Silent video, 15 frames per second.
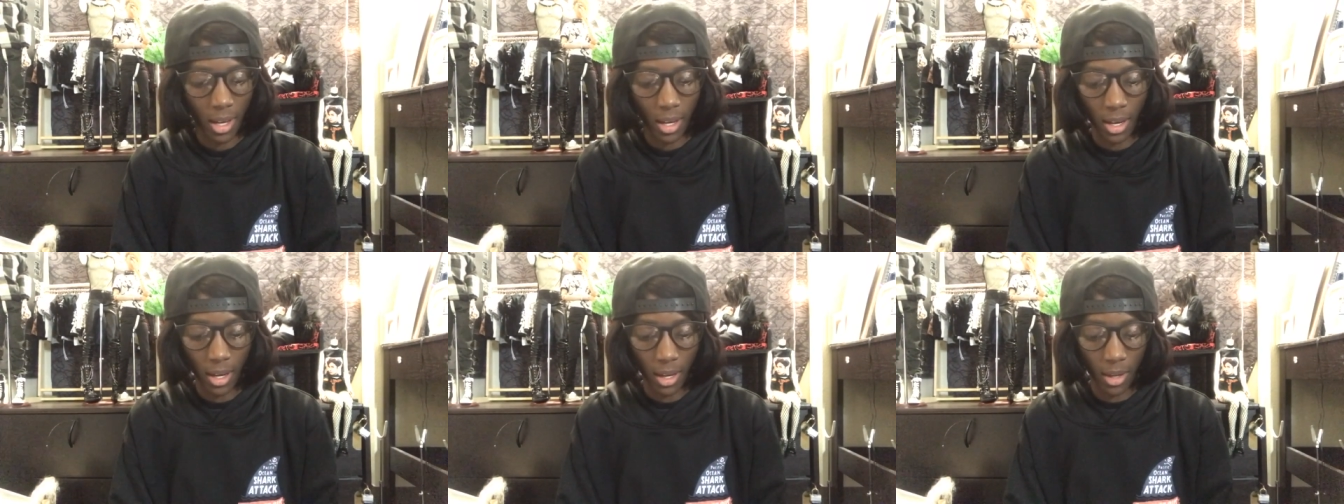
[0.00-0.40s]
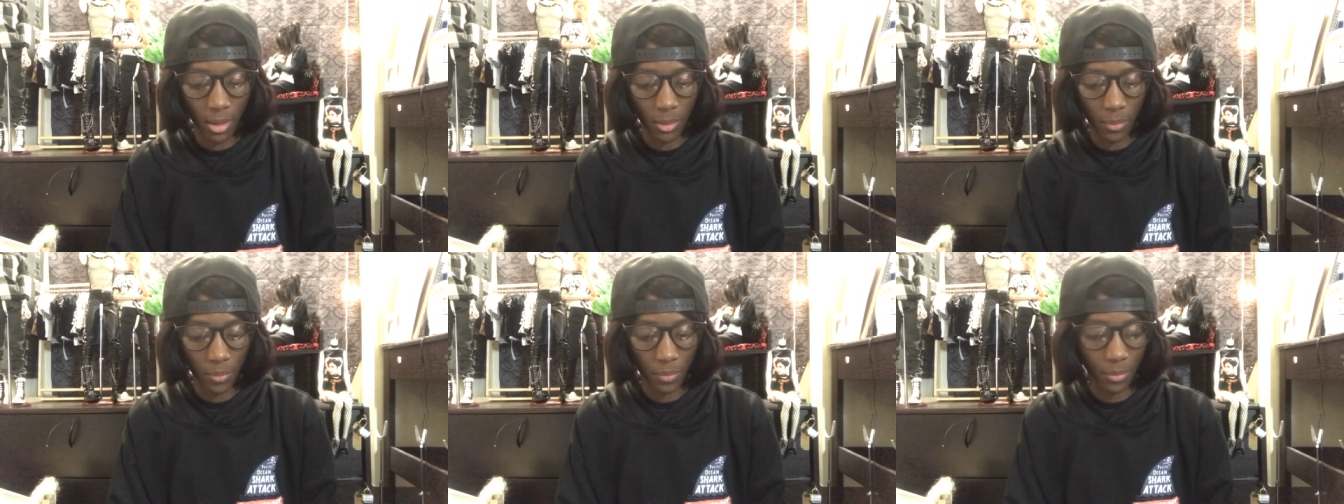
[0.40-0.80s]

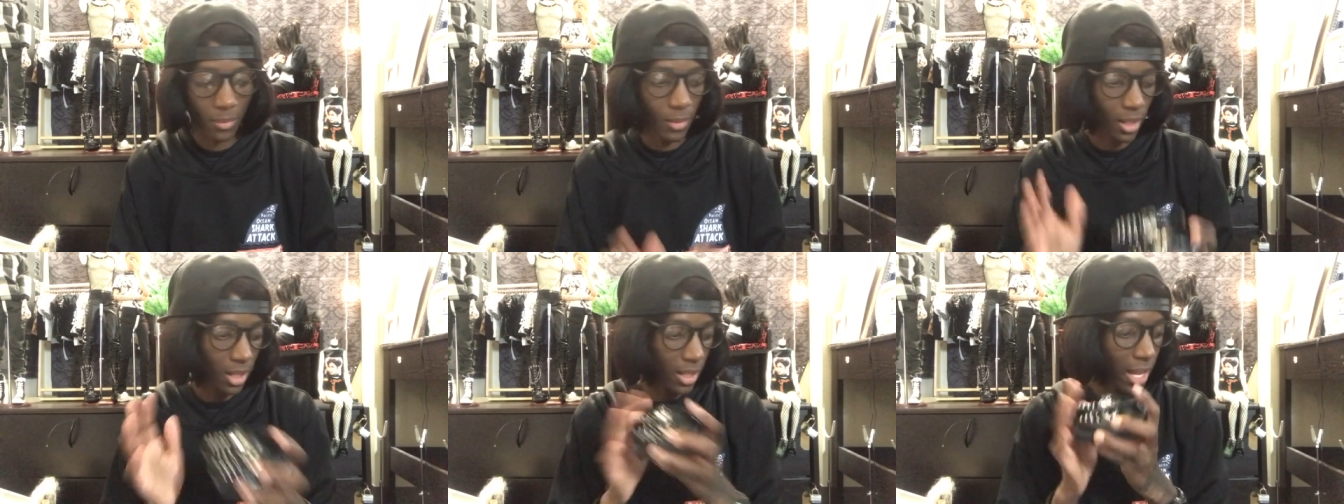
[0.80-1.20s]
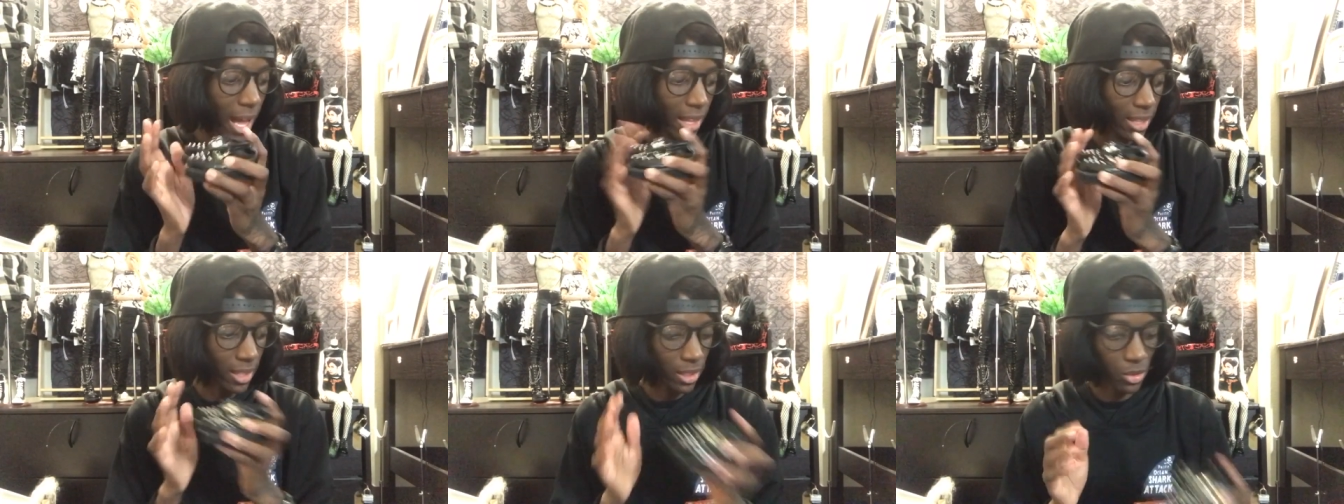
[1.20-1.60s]
Um, yeah,
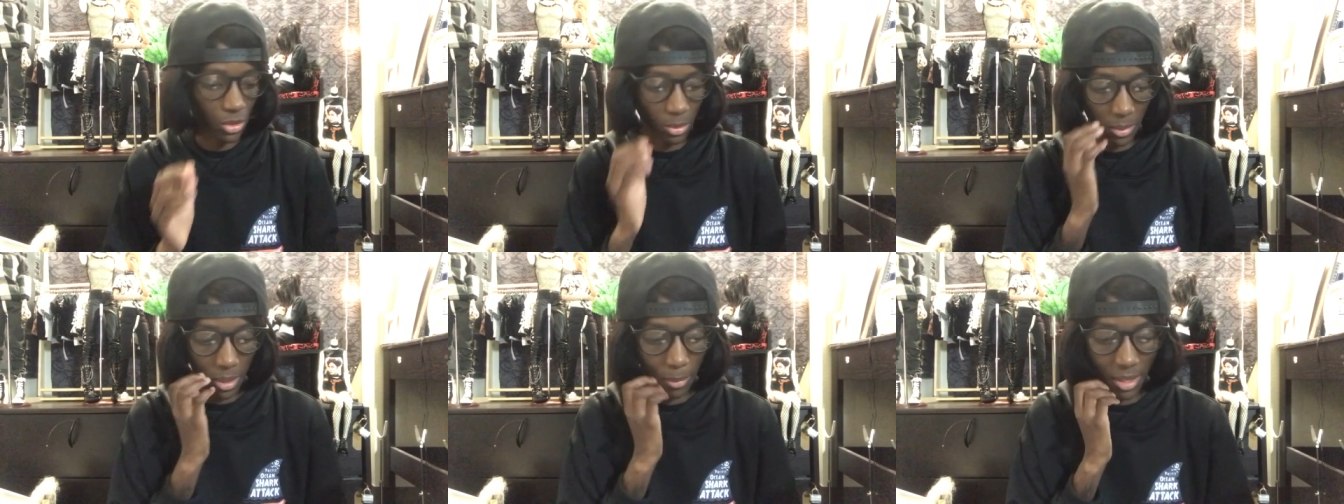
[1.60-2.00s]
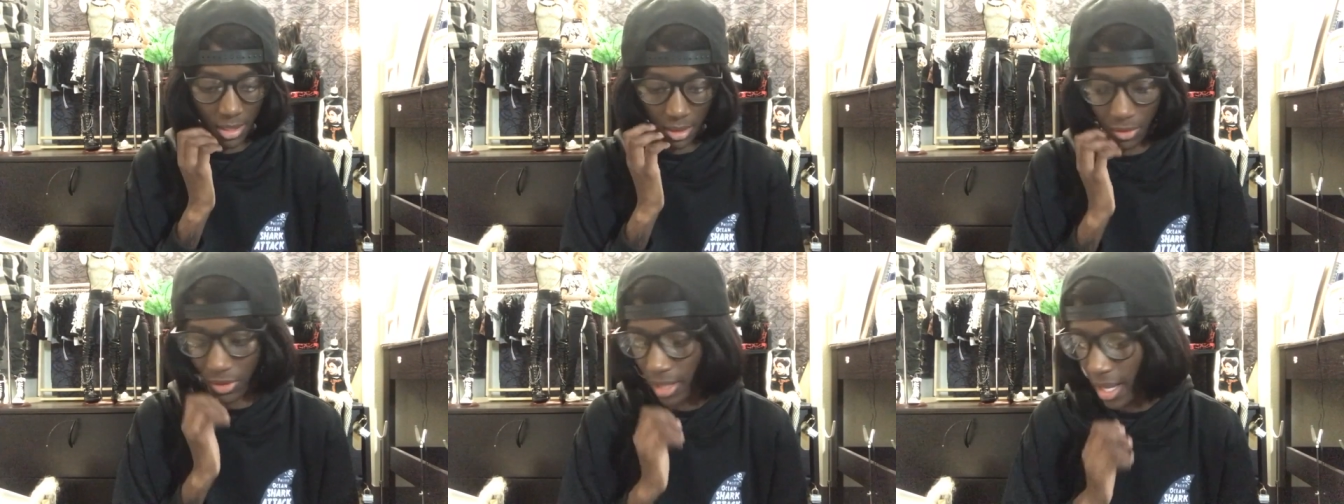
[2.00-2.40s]
I think these would be
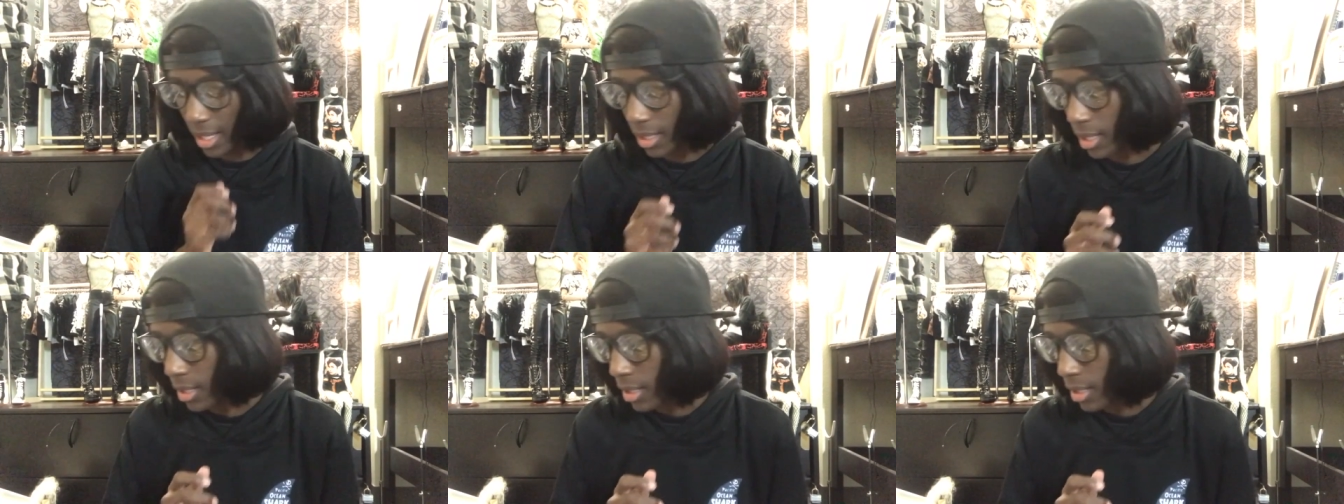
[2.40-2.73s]
amazing for that.